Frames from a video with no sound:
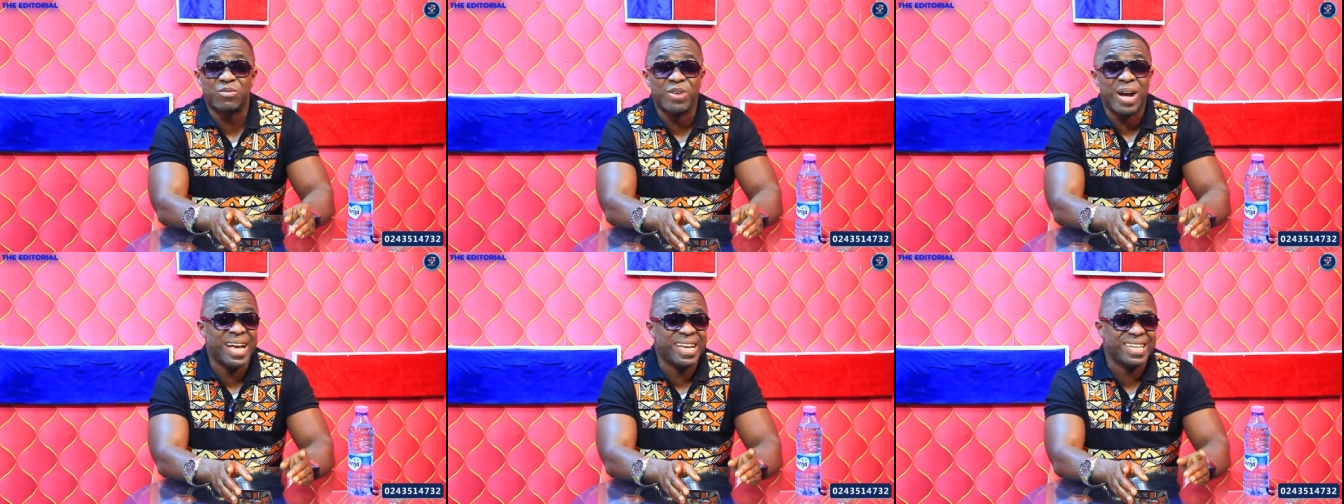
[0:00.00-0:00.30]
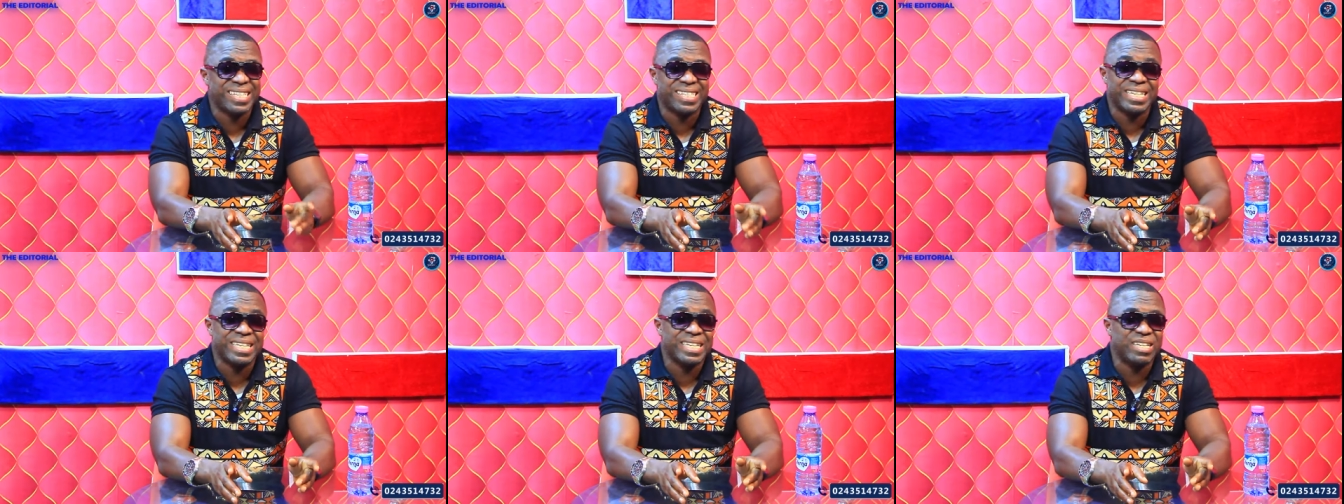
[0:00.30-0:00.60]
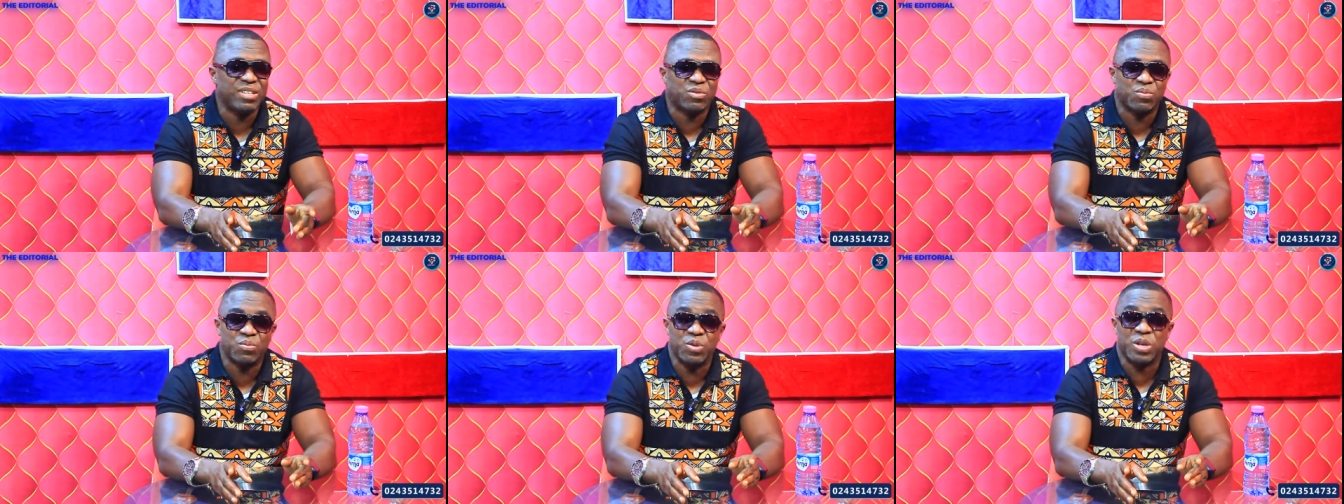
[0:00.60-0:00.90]
Why is
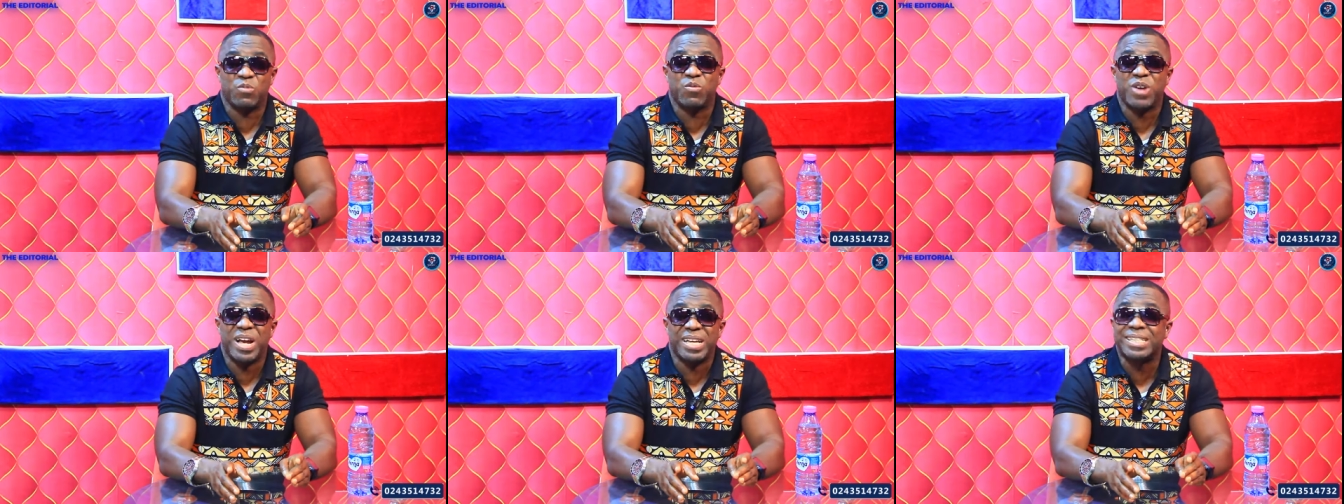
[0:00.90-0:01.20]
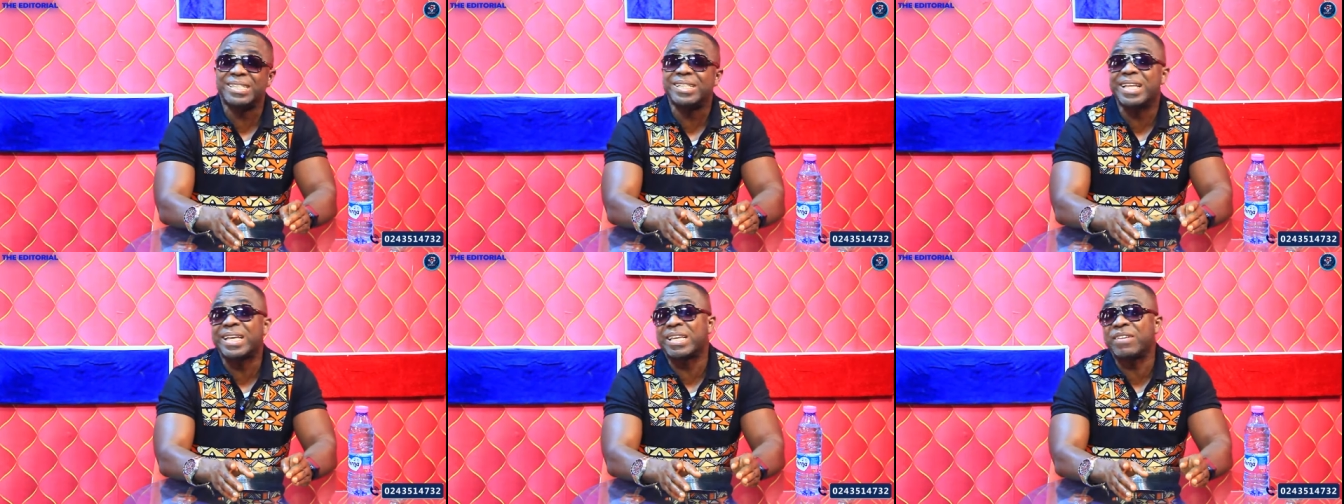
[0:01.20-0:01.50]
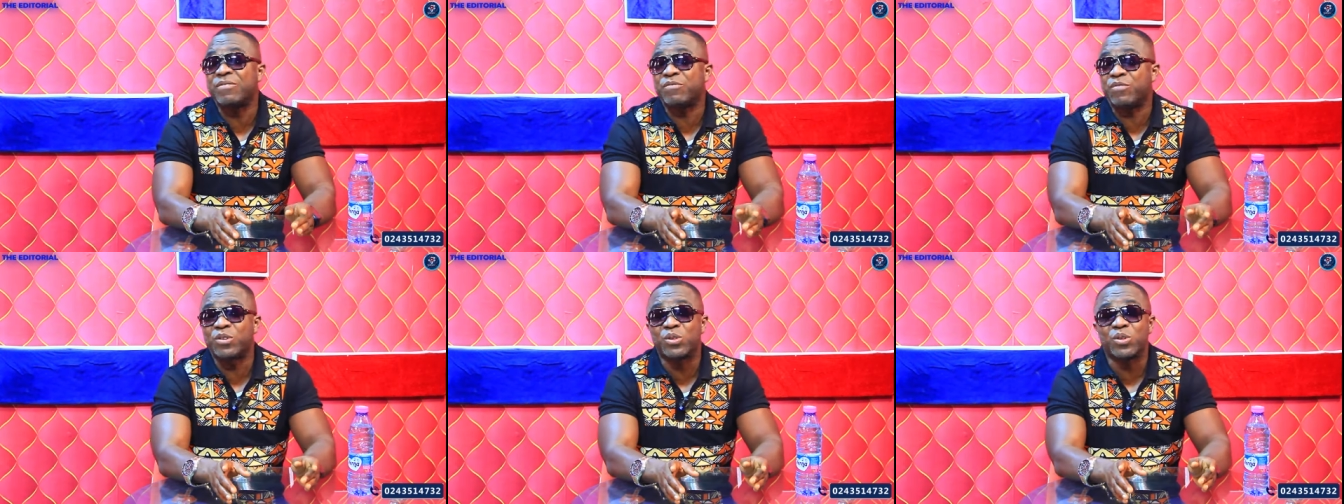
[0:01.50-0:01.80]
he smoking? Why is he
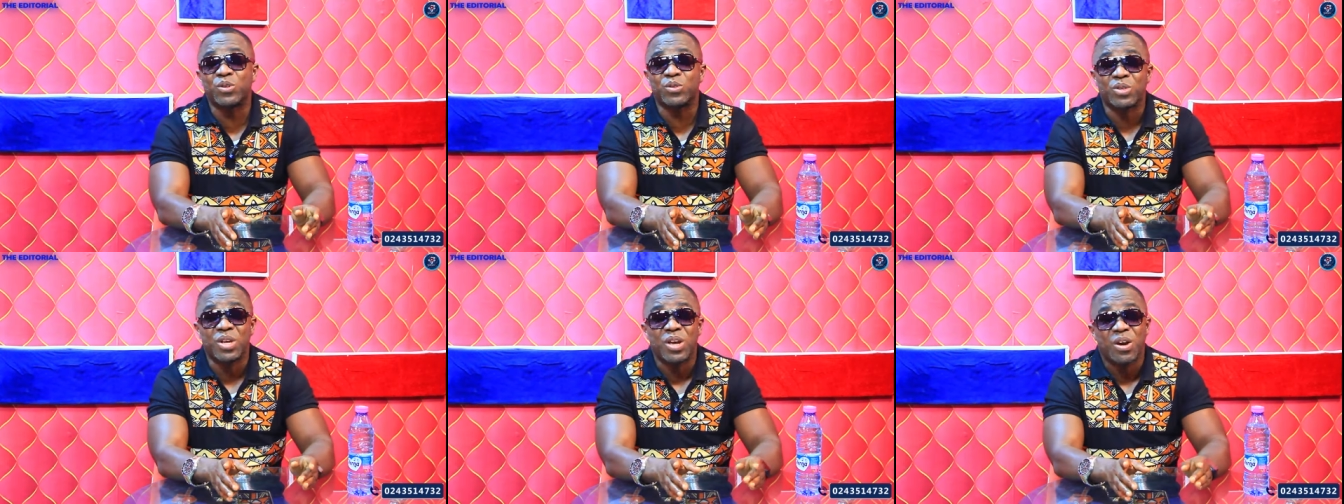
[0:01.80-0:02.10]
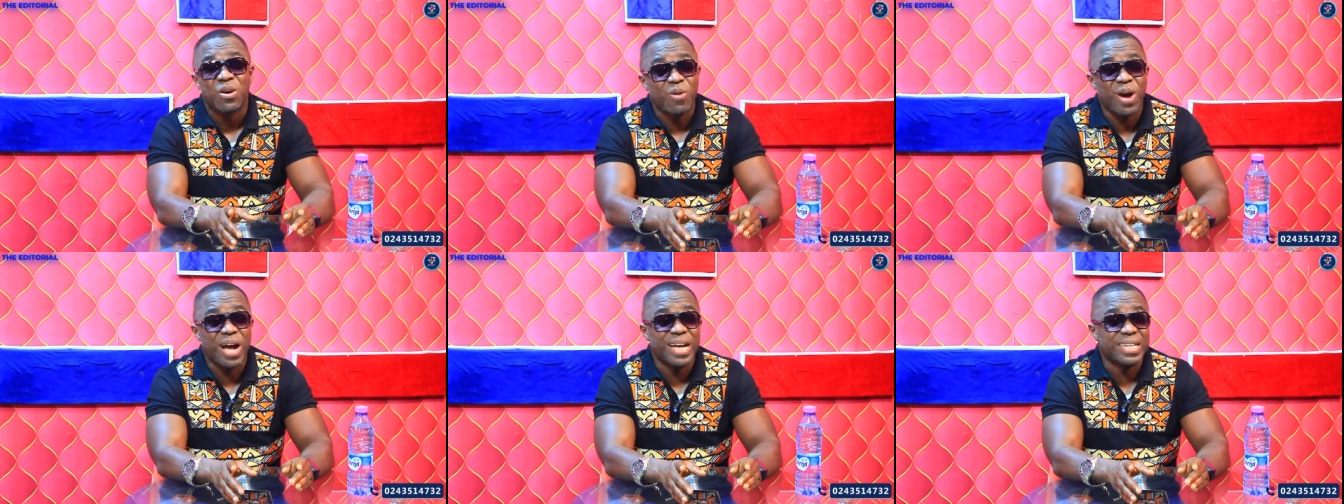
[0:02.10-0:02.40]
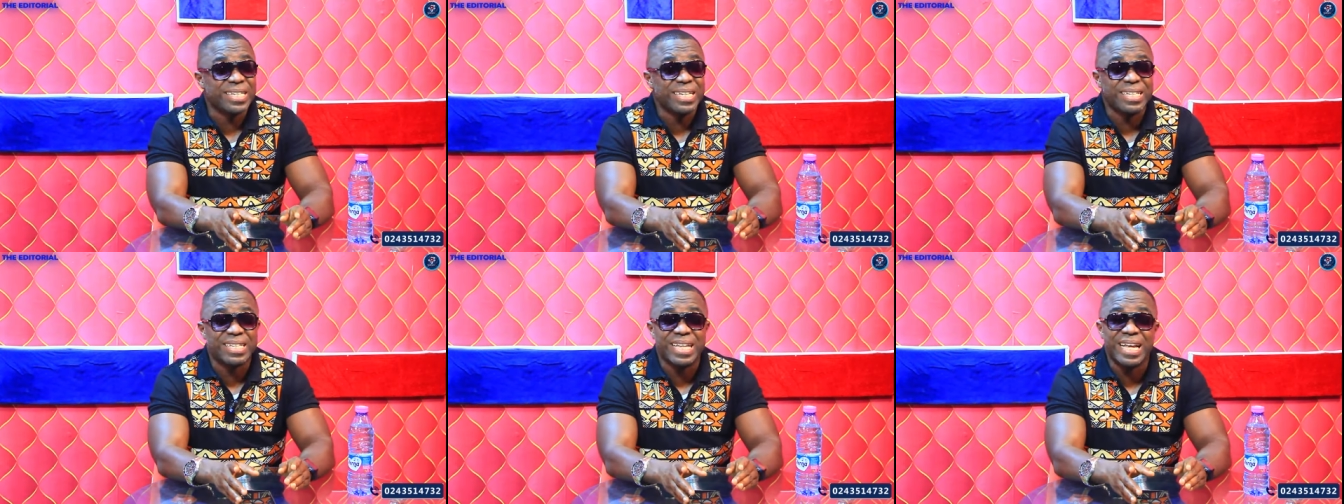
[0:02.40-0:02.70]
taking photos? Why is he